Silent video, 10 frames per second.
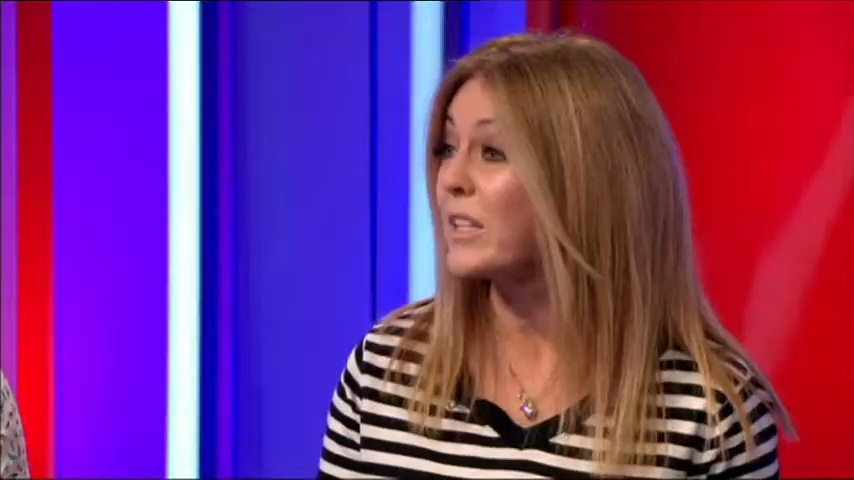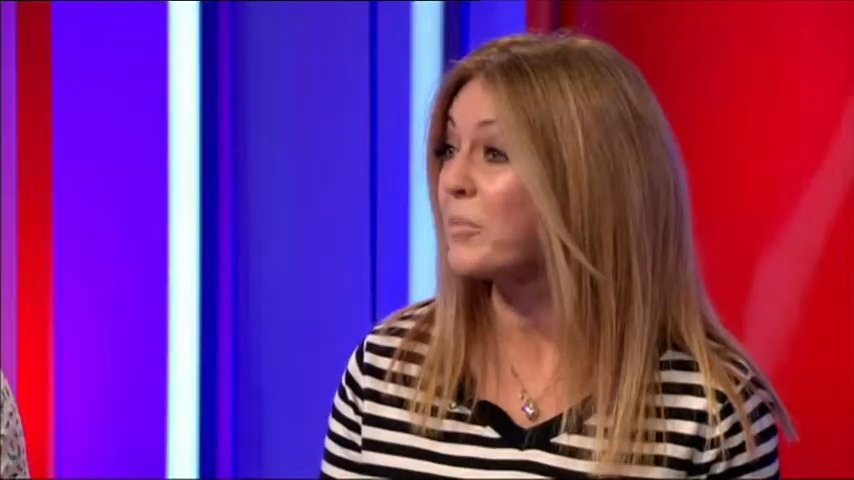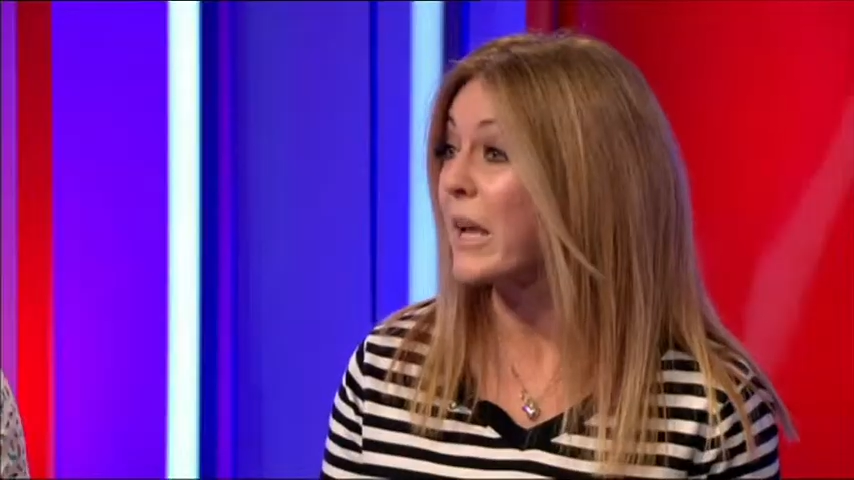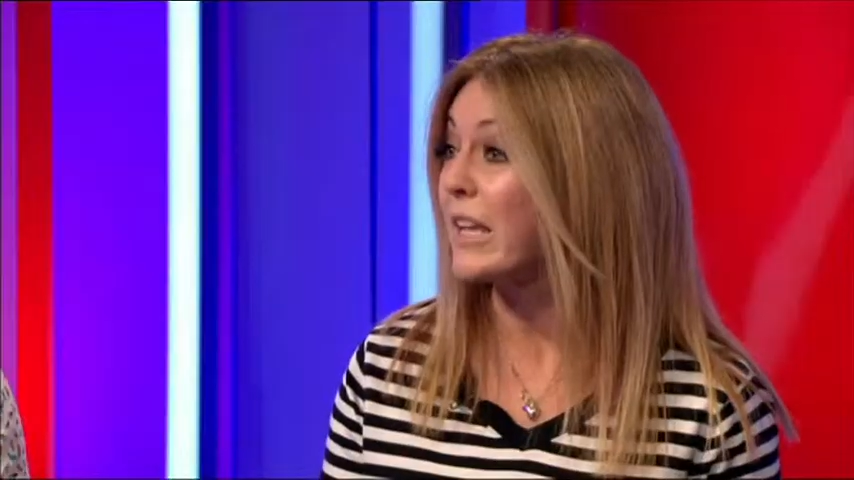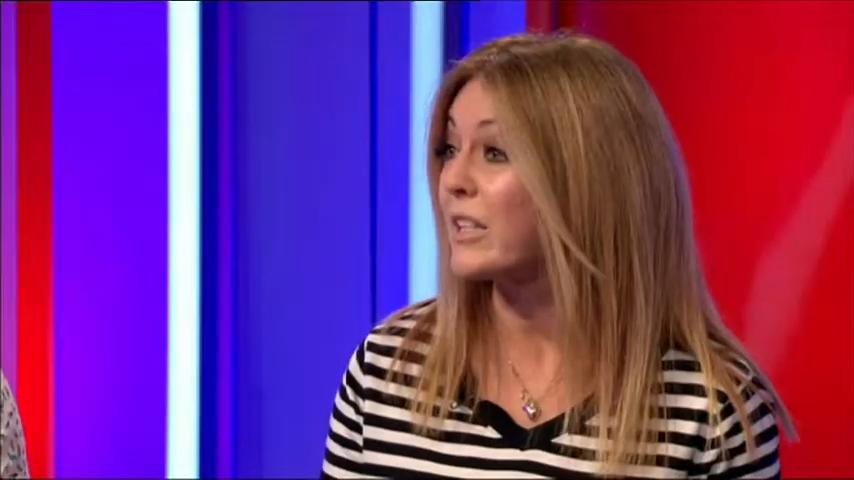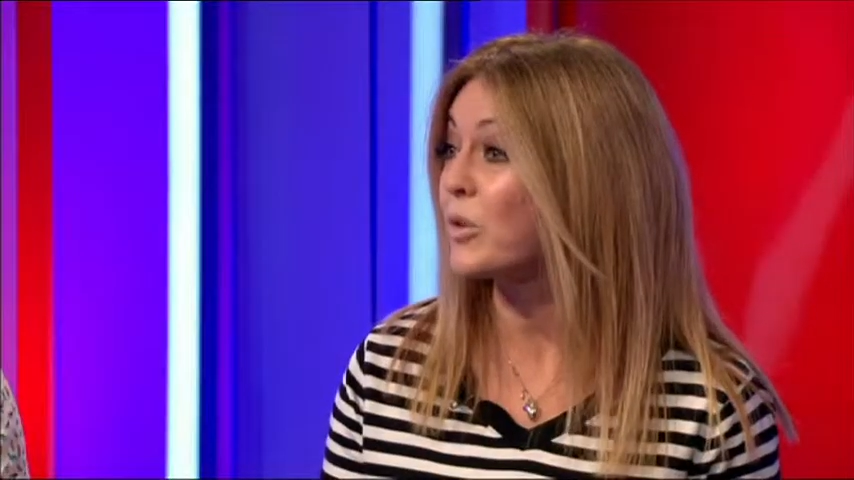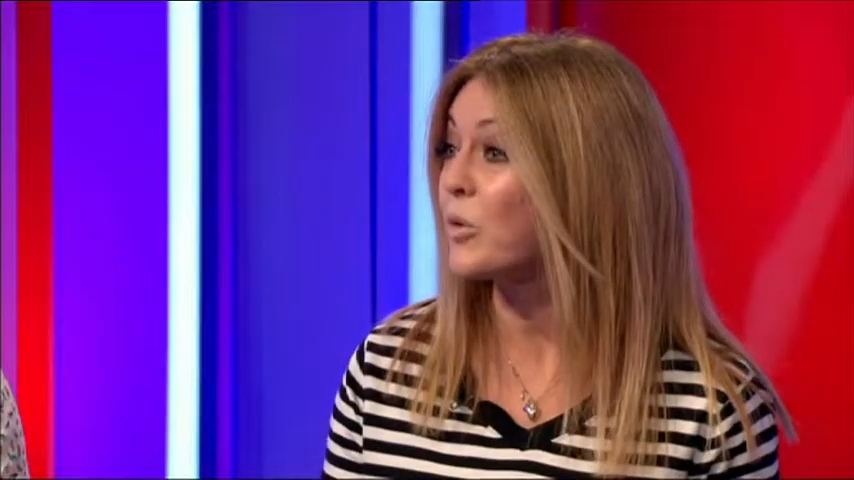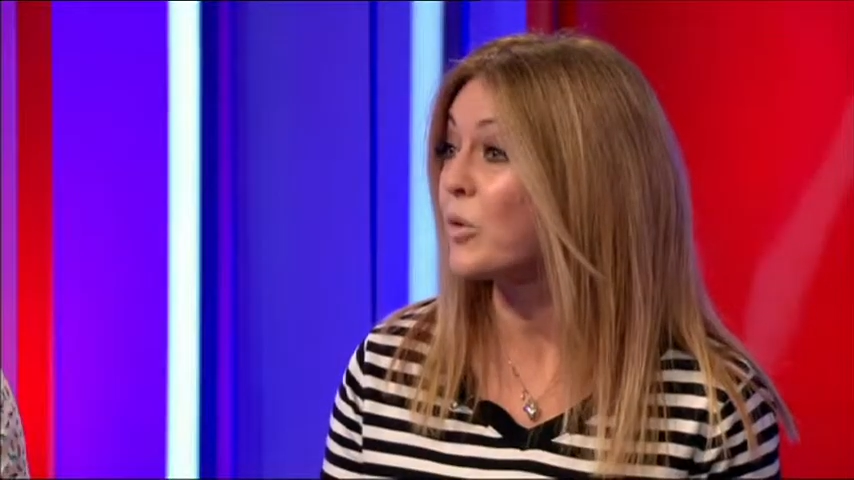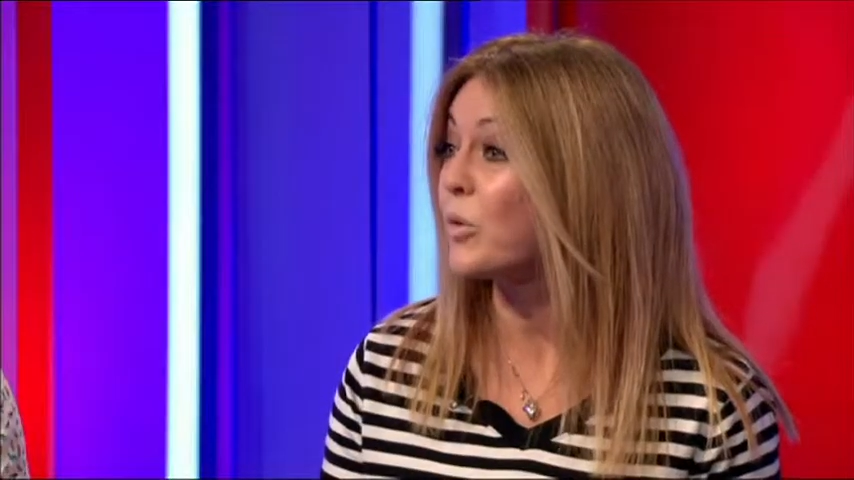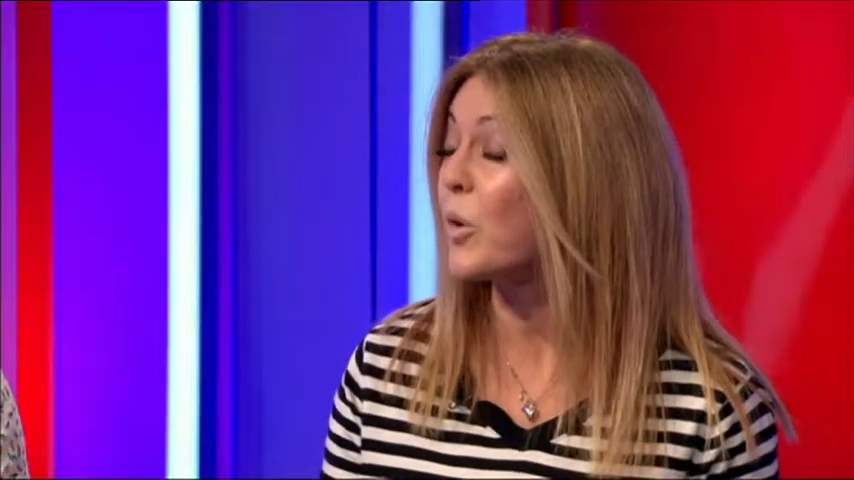space
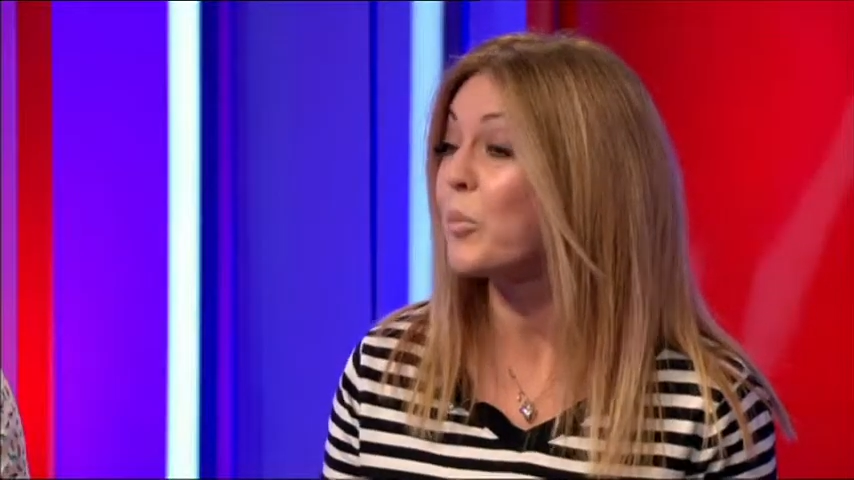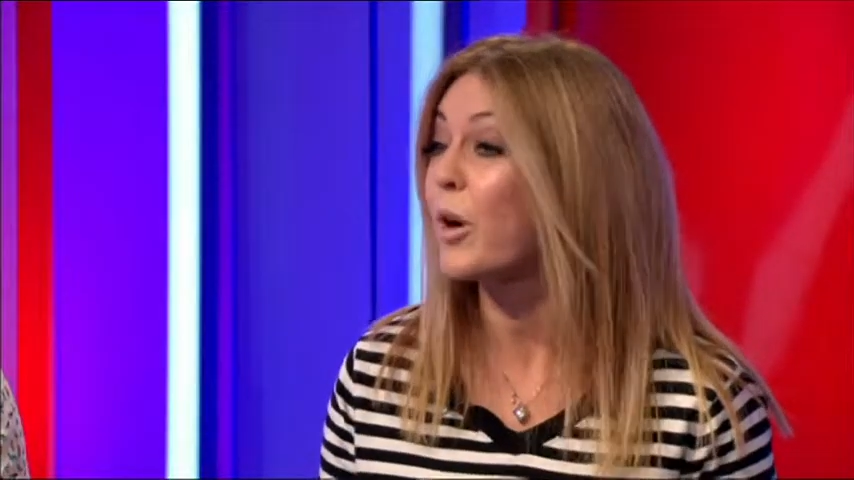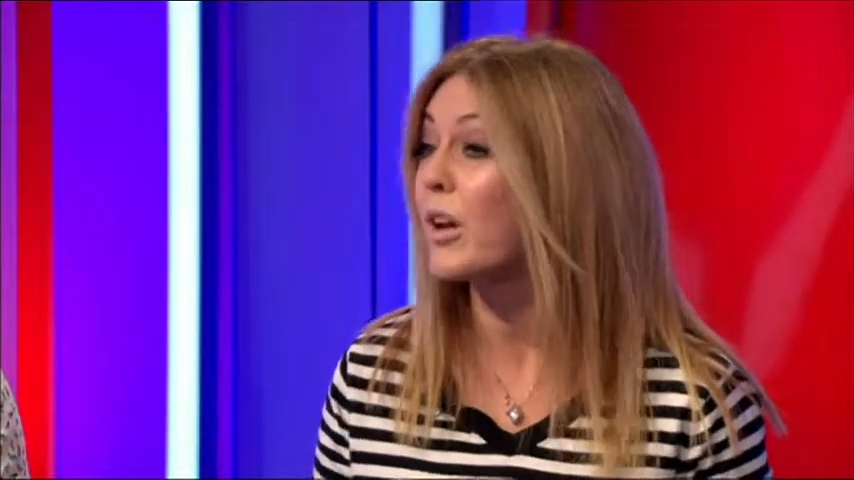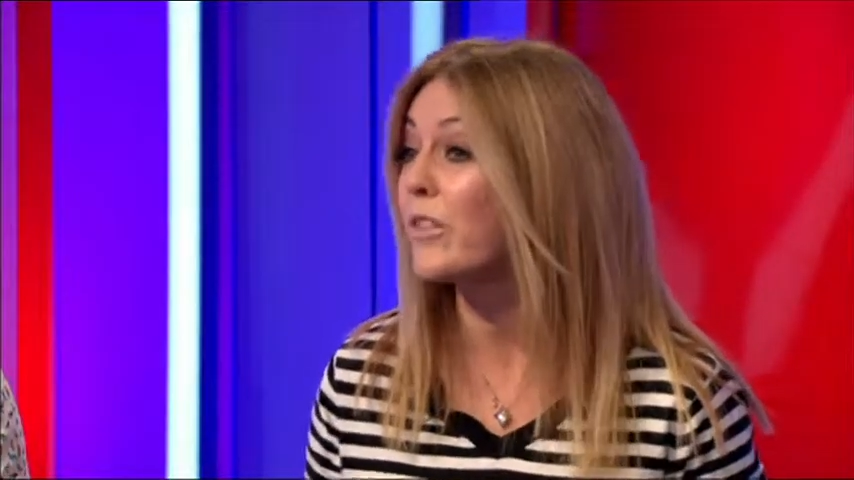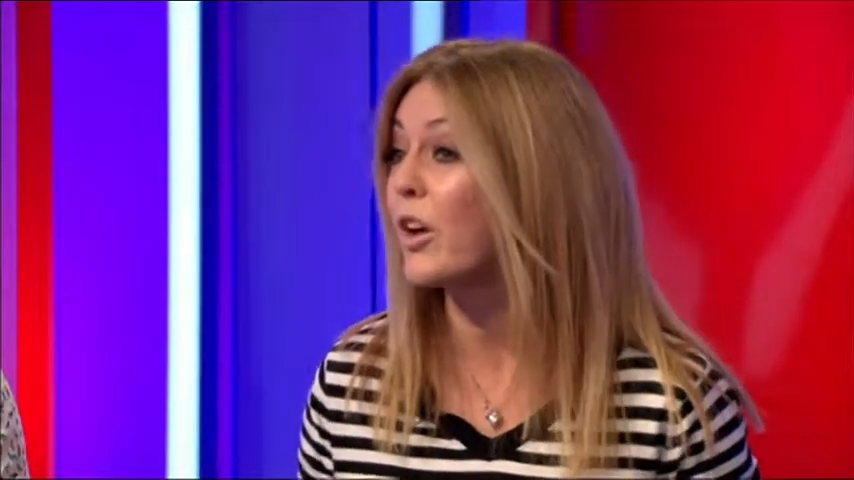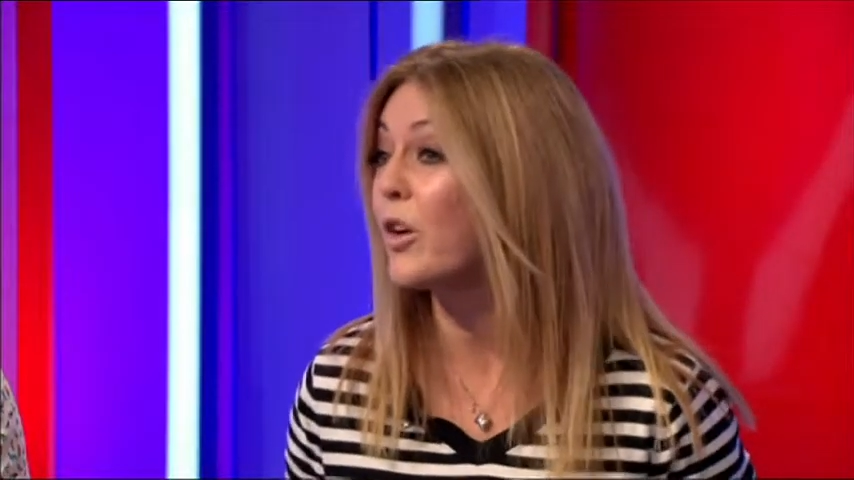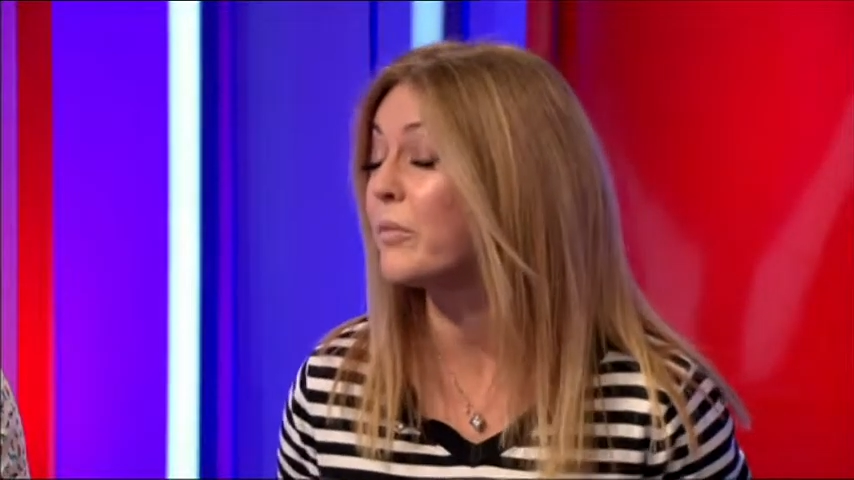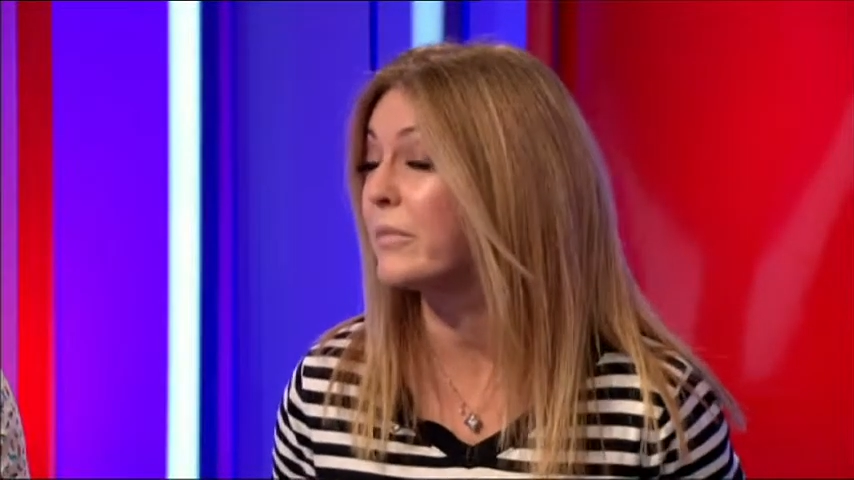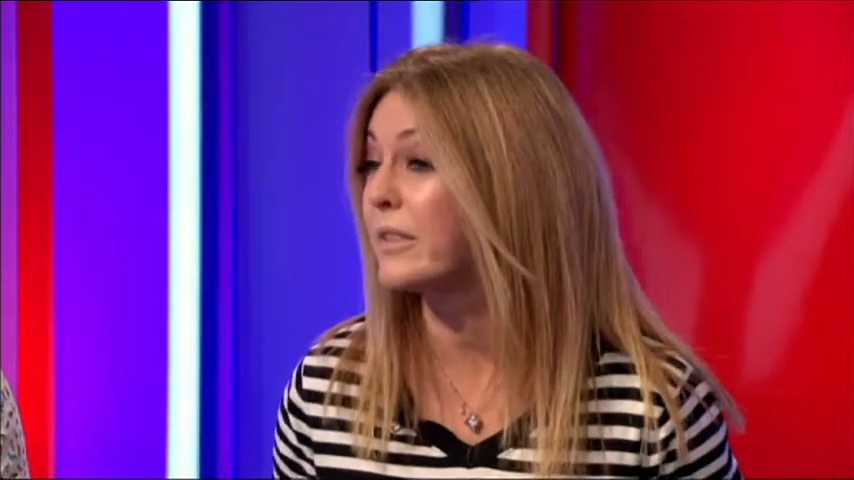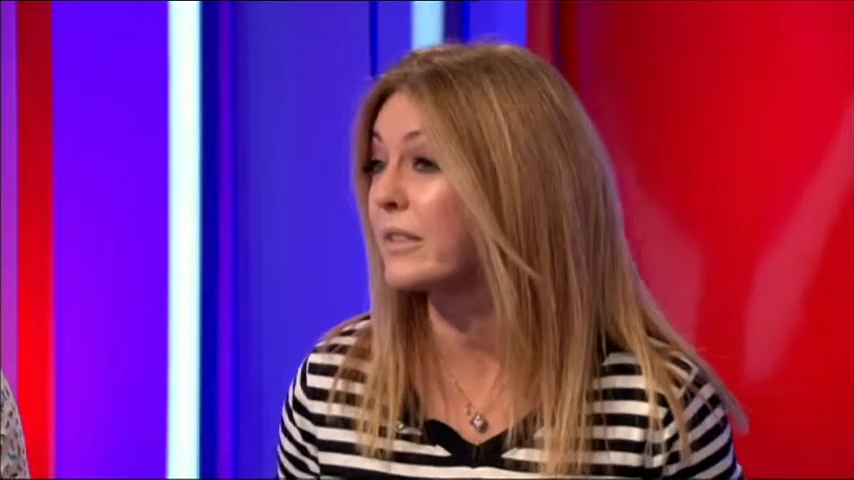or private
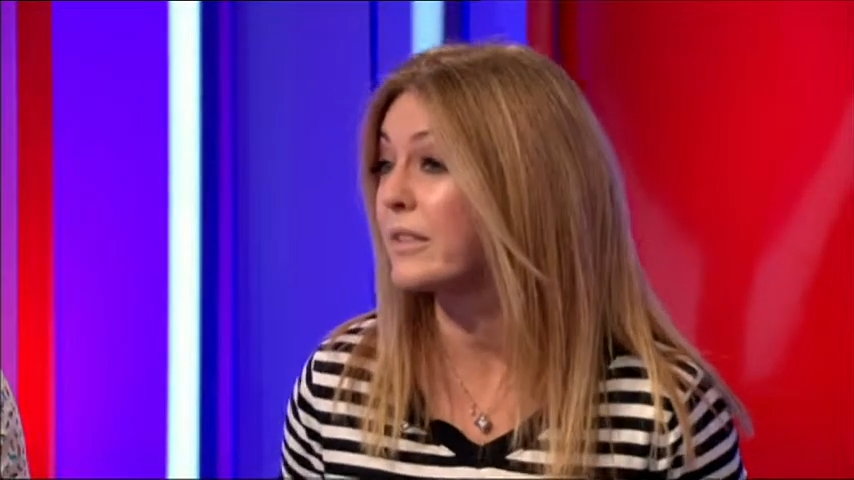homes.